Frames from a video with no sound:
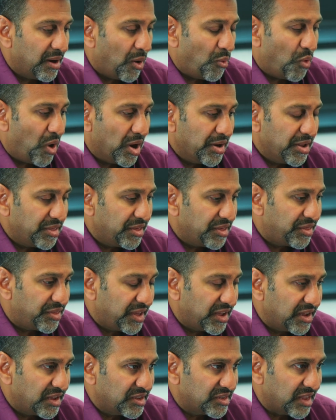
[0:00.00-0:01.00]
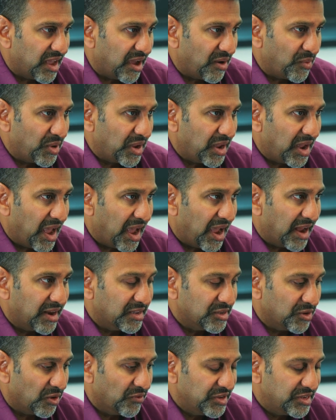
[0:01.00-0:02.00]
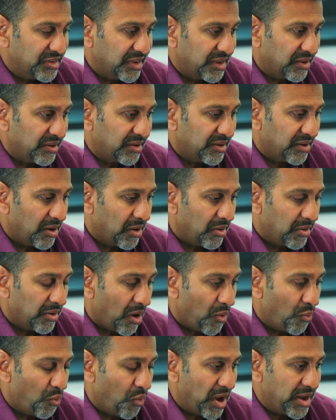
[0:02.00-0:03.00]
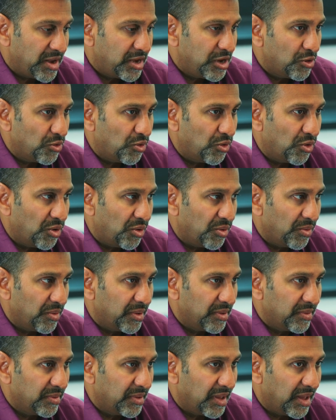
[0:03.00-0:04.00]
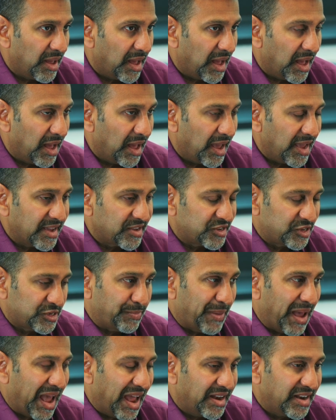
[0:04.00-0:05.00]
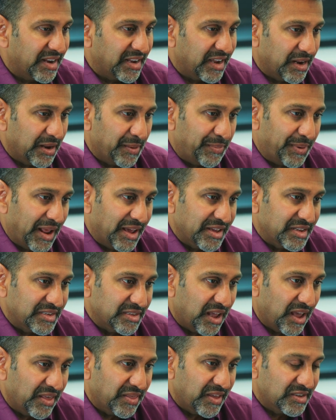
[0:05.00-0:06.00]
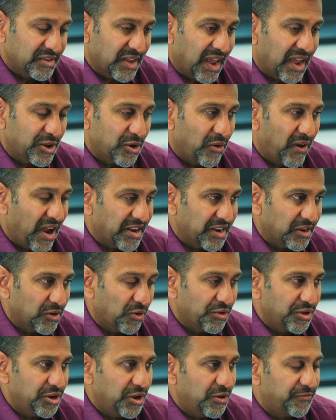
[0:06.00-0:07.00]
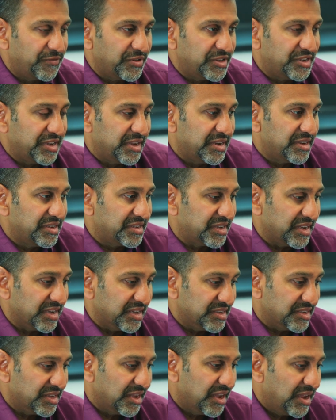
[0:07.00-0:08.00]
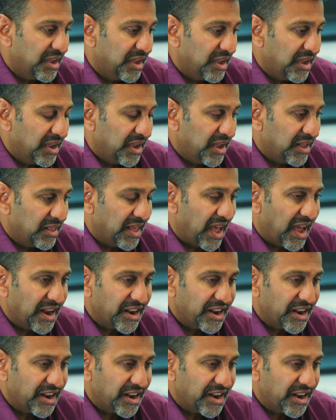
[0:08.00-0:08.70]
One of the things that we had is, obviously, when you're expanding in a place like this and you're adding on new facilities, that